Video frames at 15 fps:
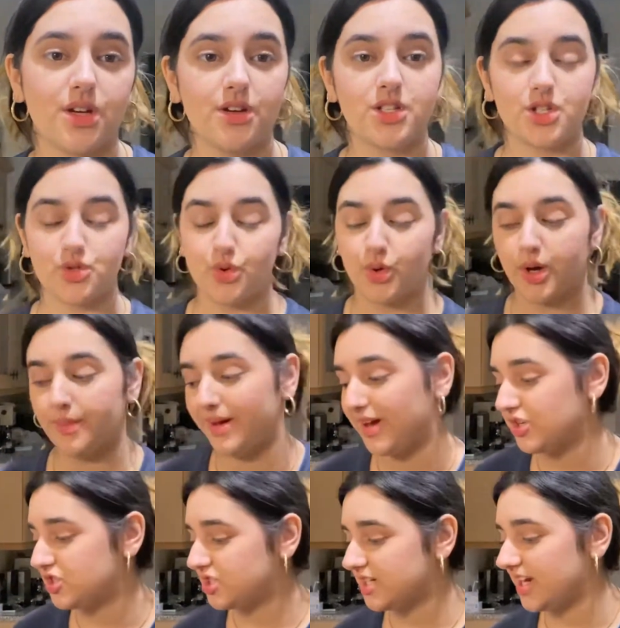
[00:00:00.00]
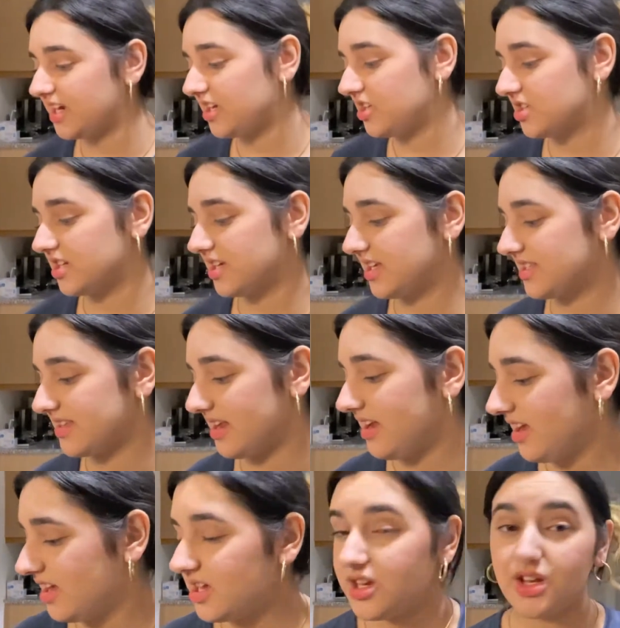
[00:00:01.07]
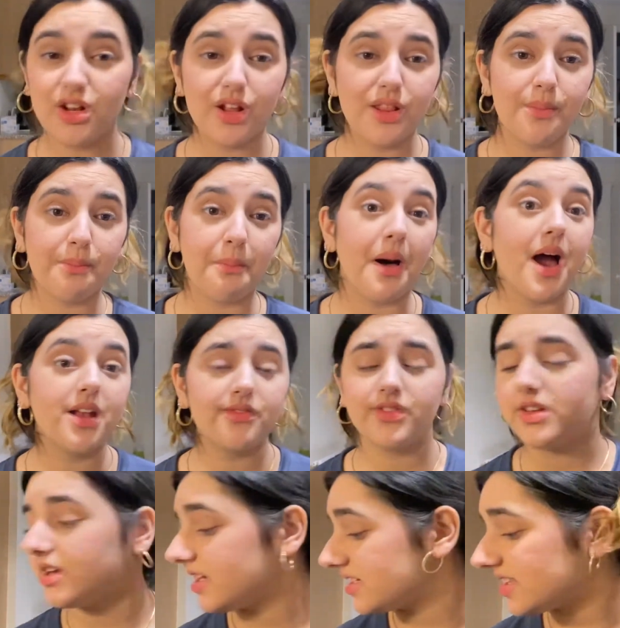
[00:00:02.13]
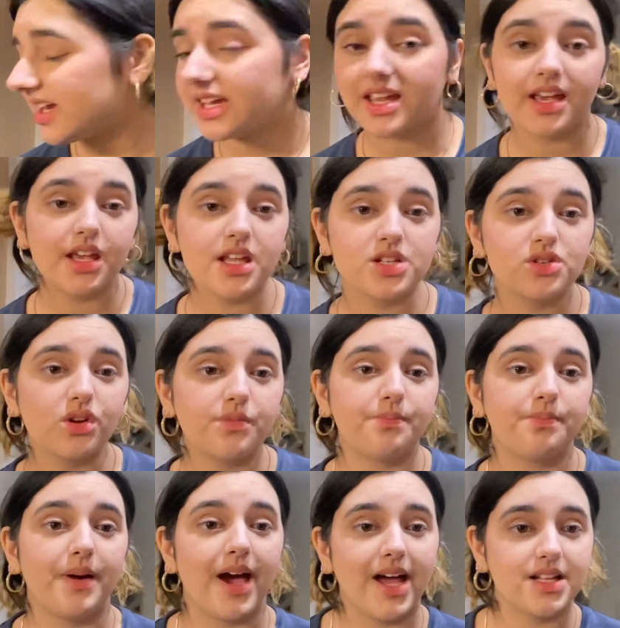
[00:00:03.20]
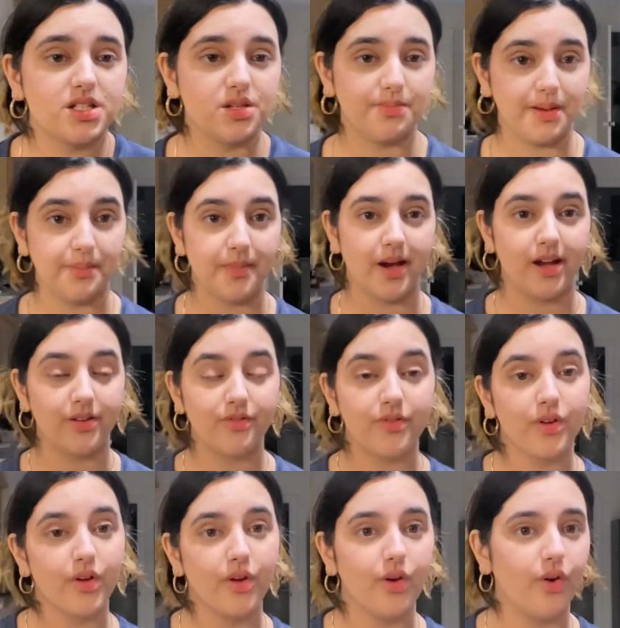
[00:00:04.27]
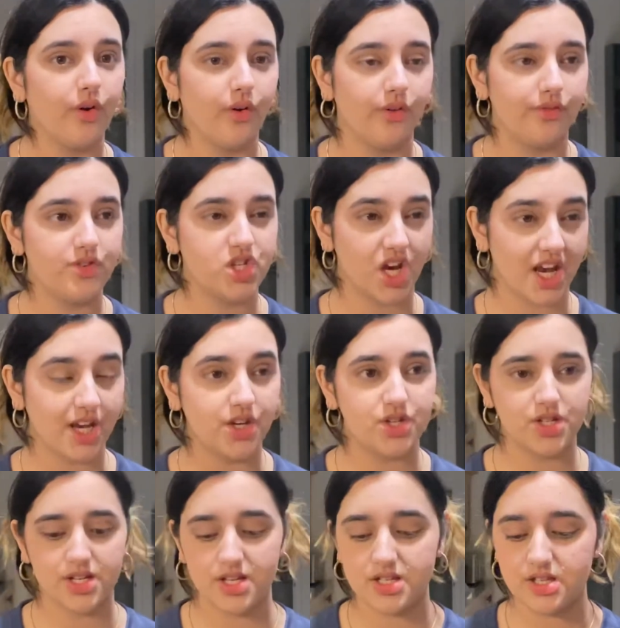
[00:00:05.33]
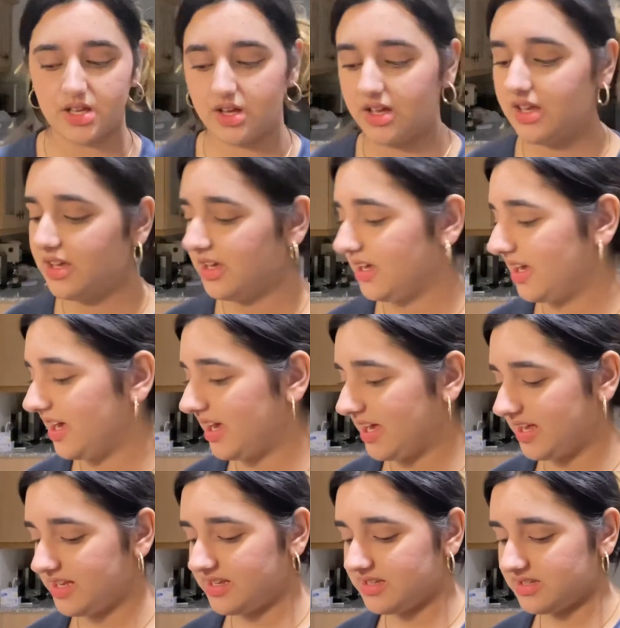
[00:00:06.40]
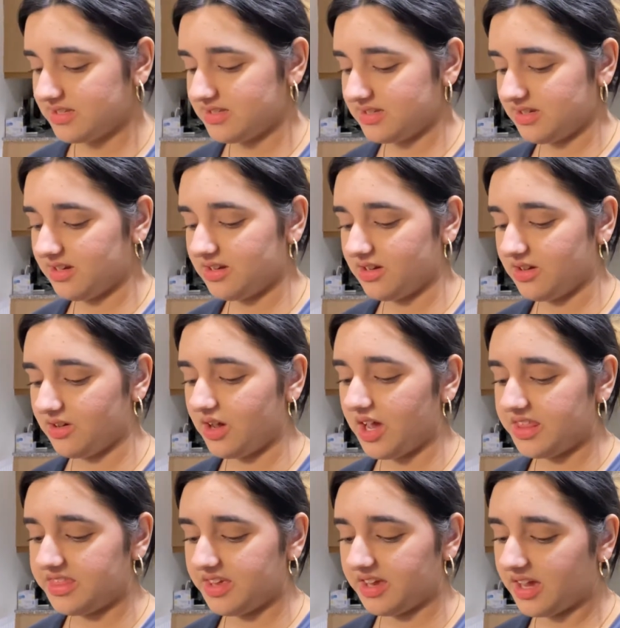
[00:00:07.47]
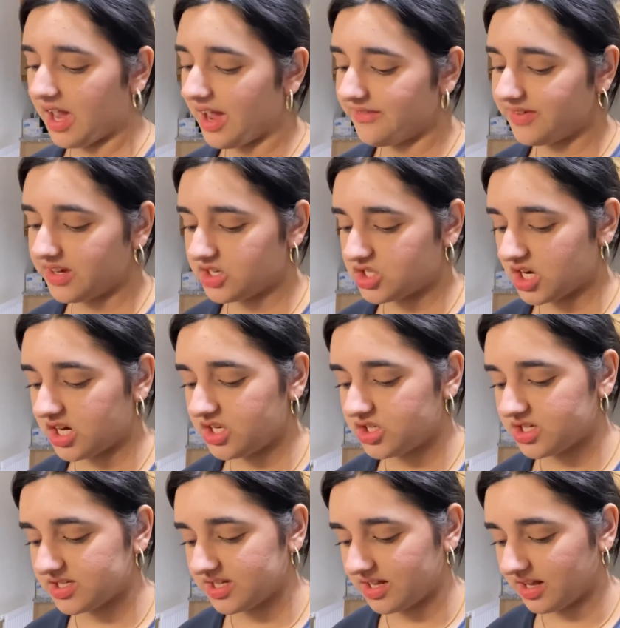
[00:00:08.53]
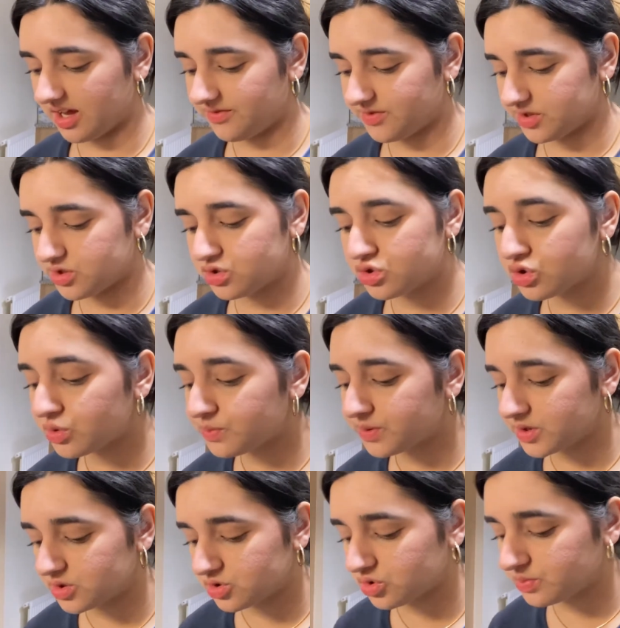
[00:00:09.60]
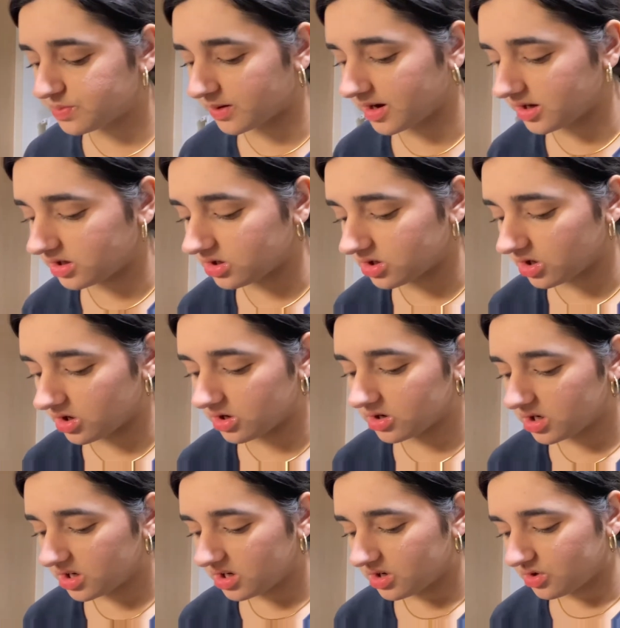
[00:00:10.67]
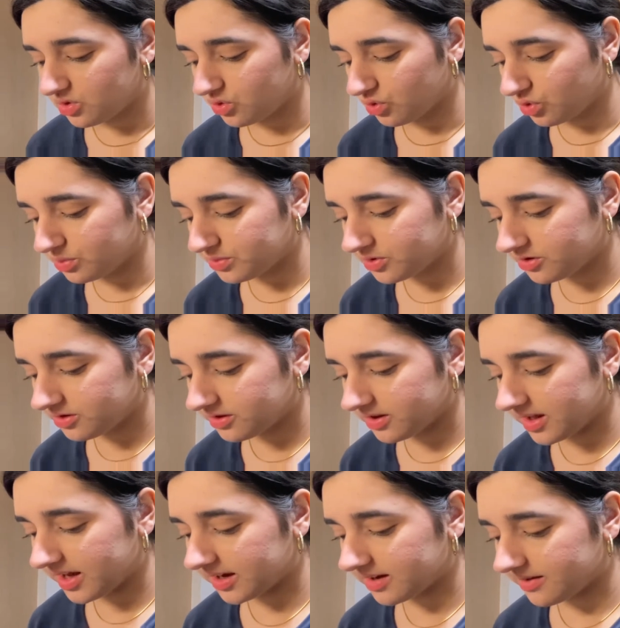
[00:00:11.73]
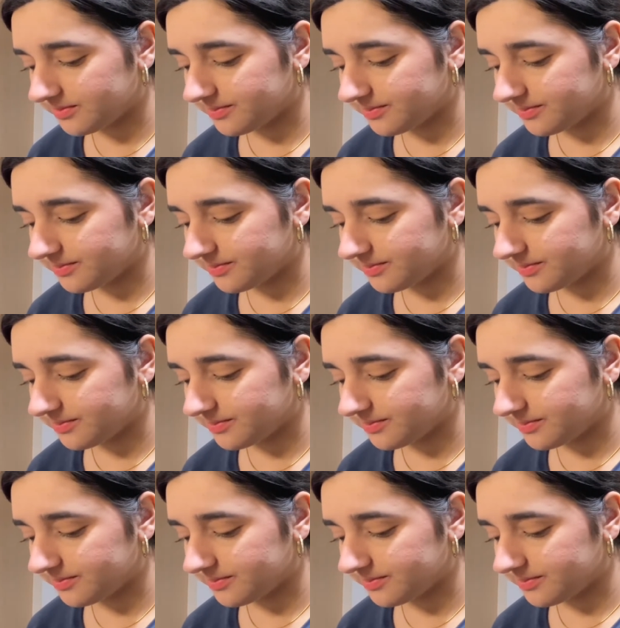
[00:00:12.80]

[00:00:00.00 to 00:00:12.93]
is to talk about changes and, you know, the mindfulness. Like, it's not bad to be mindful of changes, and, you know, I think having changes in life is super duper, you know, normal. Like,